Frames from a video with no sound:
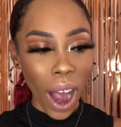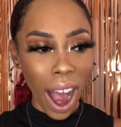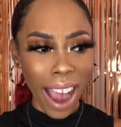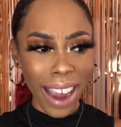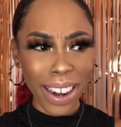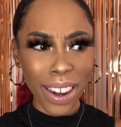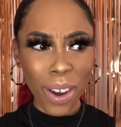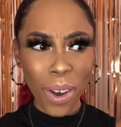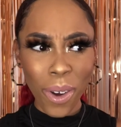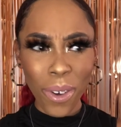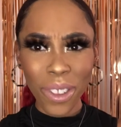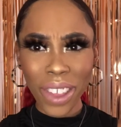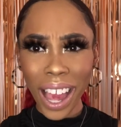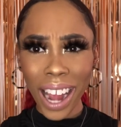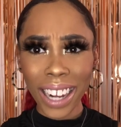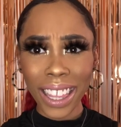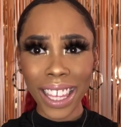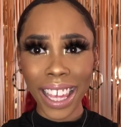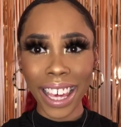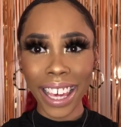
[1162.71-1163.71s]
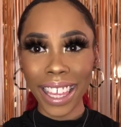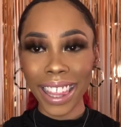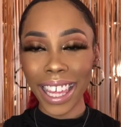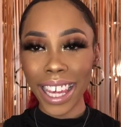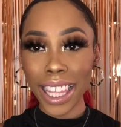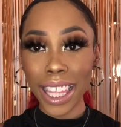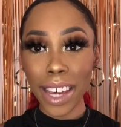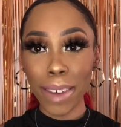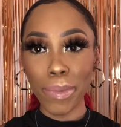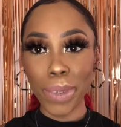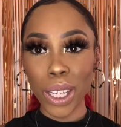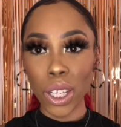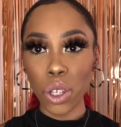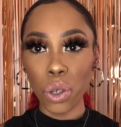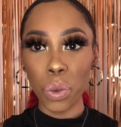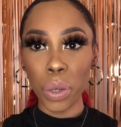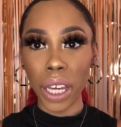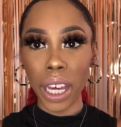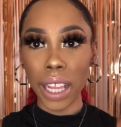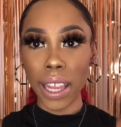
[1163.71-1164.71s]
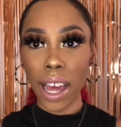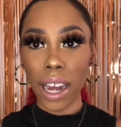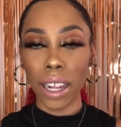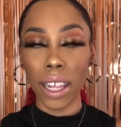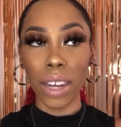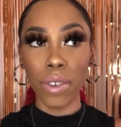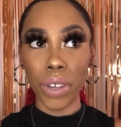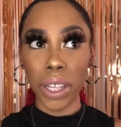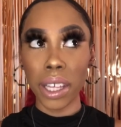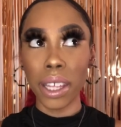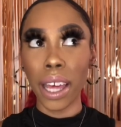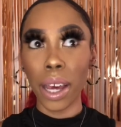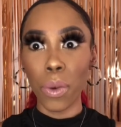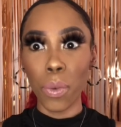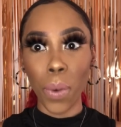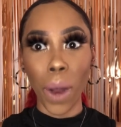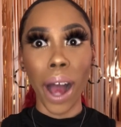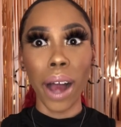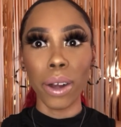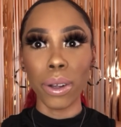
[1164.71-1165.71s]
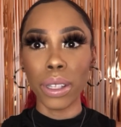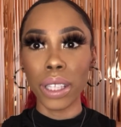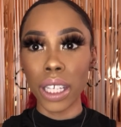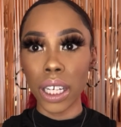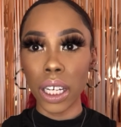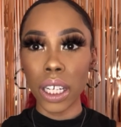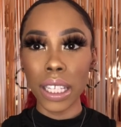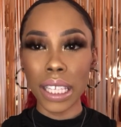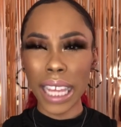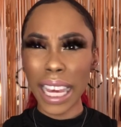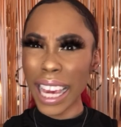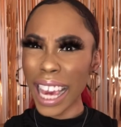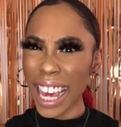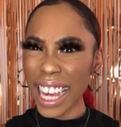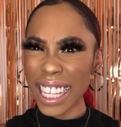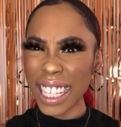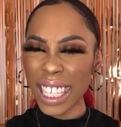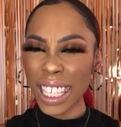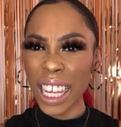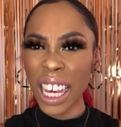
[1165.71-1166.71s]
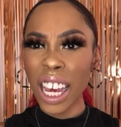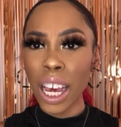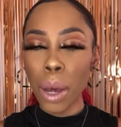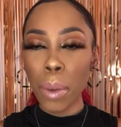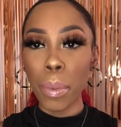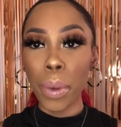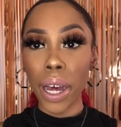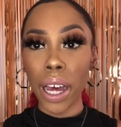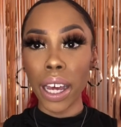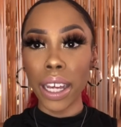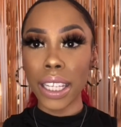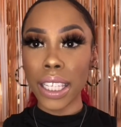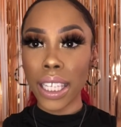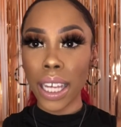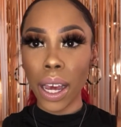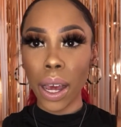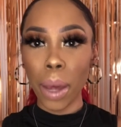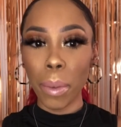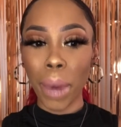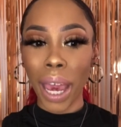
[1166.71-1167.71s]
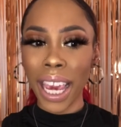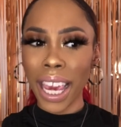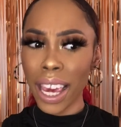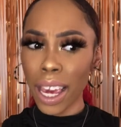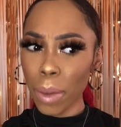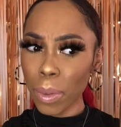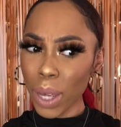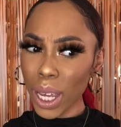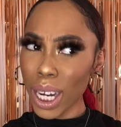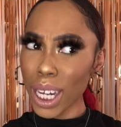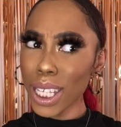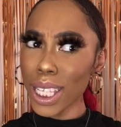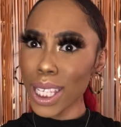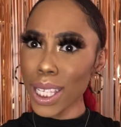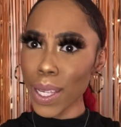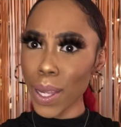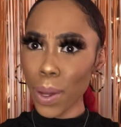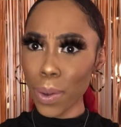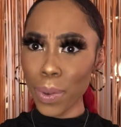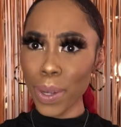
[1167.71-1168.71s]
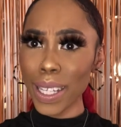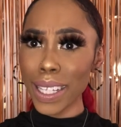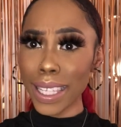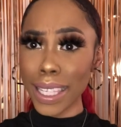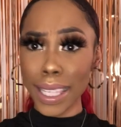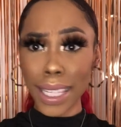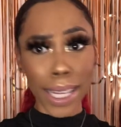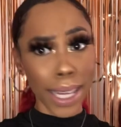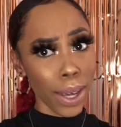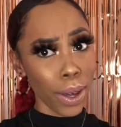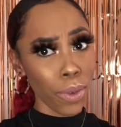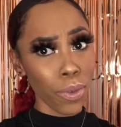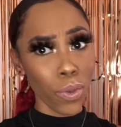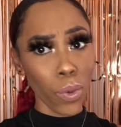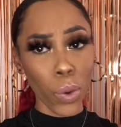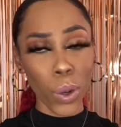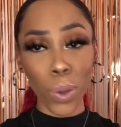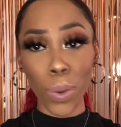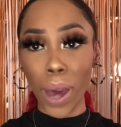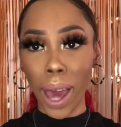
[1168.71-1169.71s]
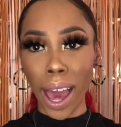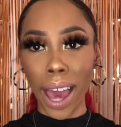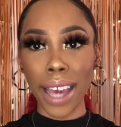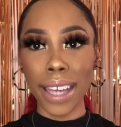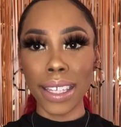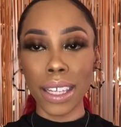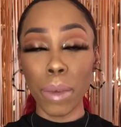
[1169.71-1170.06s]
I know that like lately I've been doing a lot of like really like wild looks, I guess, but I am gonna slow it down for you guys.